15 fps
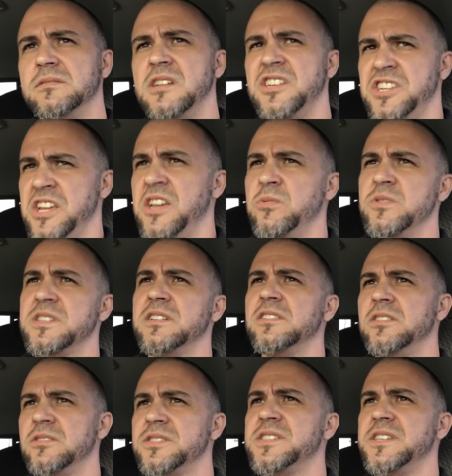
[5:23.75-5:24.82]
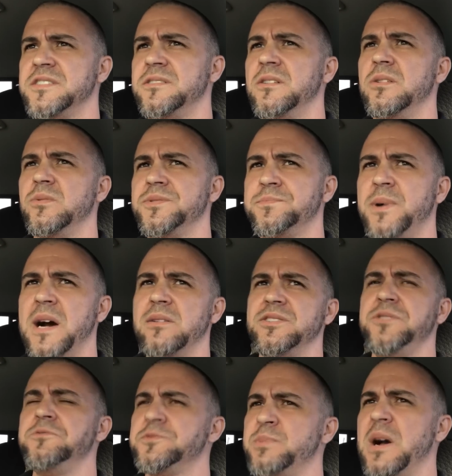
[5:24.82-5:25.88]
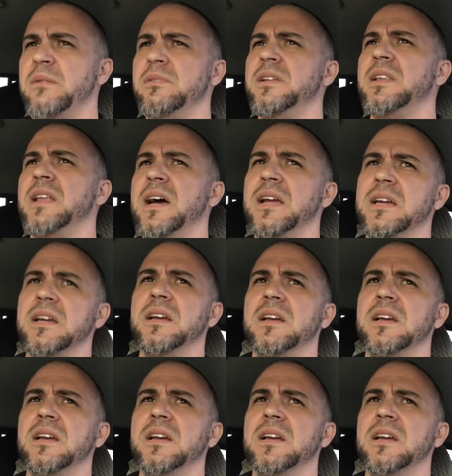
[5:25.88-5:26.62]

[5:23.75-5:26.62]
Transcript: It was a little sister. She was probably like